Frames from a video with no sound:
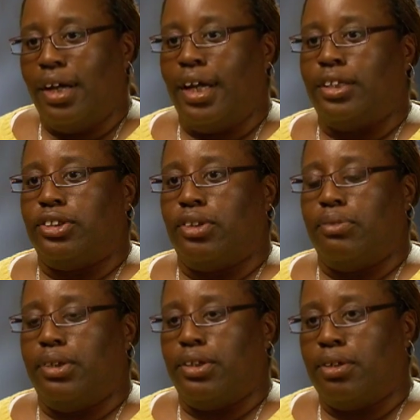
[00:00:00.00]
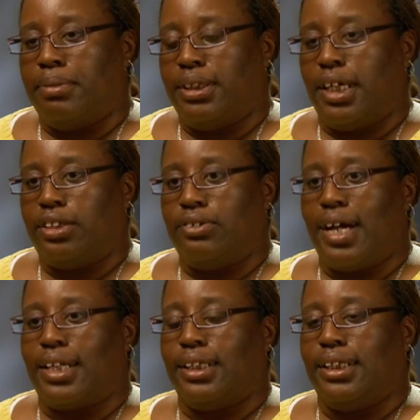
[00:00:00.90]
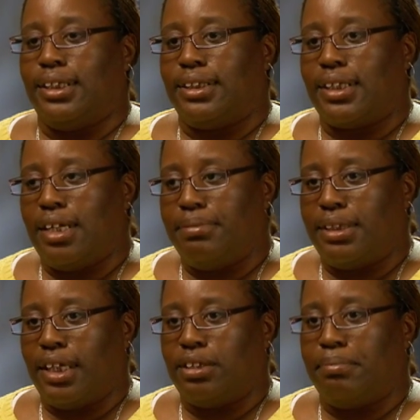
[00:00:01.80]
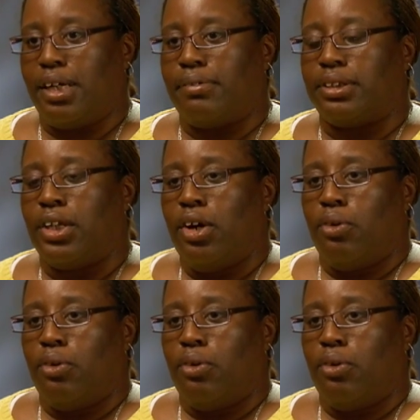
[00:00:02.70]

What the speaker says: And so with homosexuality and same-sex marriage,